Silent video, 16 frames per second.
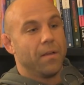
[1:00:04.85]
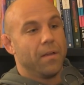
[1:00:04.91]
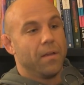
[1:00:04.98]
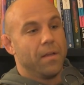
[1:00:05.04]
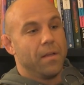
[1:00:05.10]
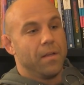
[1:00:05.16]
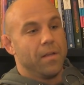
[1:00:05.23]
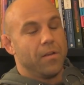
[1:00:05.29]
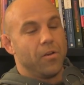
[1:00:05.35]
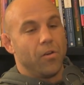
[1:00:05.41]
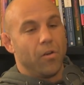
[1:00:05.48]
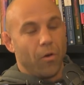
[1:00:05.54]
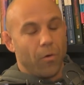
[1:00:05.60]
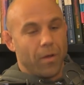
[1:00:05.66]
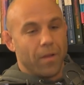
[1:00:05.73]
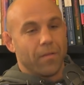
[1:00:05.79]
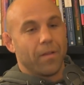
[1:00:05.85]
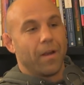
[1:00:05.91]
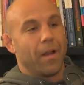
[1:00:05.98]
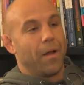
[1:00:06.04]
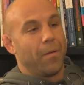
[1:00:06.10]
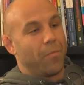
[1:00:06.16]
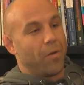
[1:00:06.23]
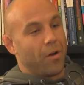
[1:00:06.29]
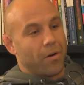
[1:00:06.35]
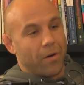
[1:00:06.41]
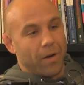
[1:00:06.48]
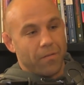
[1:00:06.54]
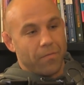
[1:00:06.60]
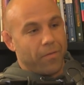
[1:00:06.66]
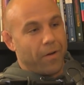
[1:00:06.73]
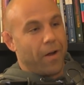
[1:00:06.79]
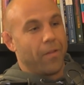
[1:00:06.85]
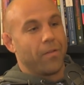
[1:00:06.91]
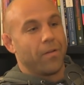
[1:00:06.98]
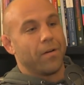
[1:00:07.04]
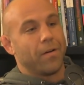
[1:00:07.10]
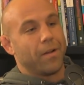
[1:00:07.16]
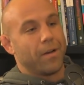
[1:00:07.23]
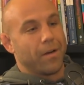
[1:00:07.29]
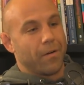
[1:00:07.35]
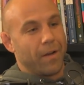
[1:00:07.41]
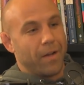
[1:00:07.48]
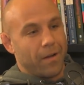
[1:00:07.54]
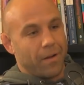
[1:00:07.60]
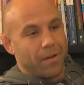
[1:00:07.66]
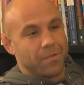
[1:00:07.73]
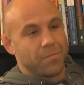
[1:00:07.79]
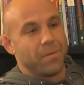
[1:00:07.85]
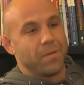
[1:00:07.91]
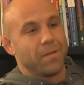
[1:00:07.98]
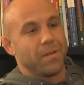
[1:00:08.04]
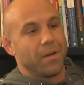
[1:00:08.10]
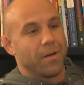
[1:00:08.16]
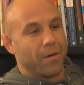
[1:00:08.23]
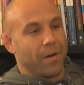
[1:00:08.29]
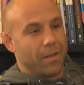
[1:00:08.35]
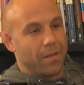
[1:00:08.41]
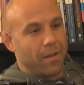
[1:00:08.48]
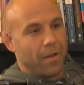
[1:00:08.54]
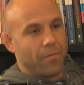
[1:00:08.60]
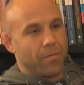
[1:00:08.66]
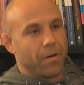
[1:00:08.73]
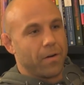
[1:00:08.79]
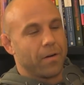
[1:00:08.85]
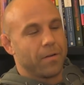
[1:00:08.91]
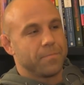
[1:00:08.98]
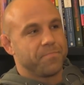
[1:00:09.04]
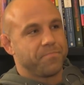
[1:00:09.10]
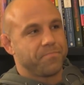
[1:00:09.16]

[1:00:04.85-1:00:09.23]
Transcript: Yeah. Knowing that I'm a great father and a great husband and a great lover.